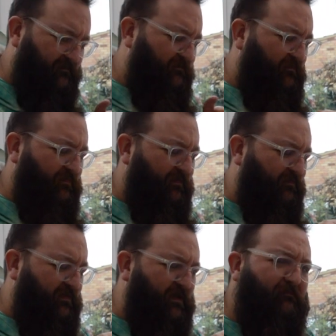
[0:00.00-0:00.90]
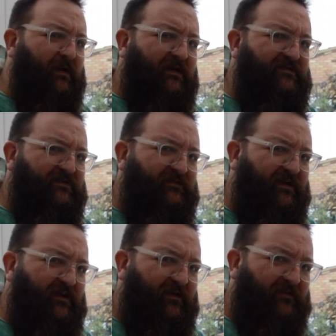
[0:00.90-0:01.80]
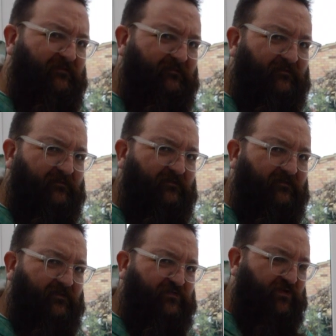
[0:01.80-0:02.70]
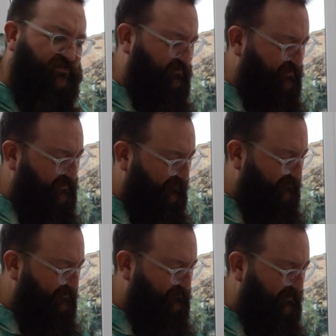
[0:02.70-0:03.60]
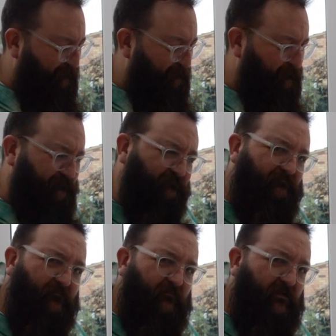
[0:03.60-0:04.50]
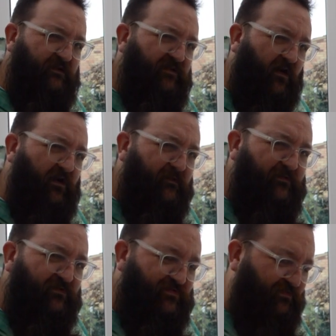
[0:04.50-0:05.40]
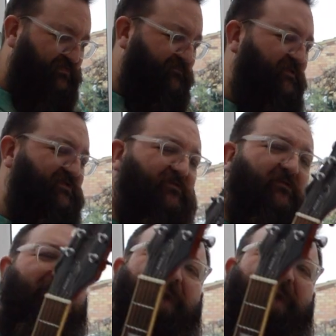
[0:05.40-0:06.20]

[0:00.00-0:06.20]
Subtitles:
we'll come back to the truss rod cover in a bit, because I'm not sure it's original.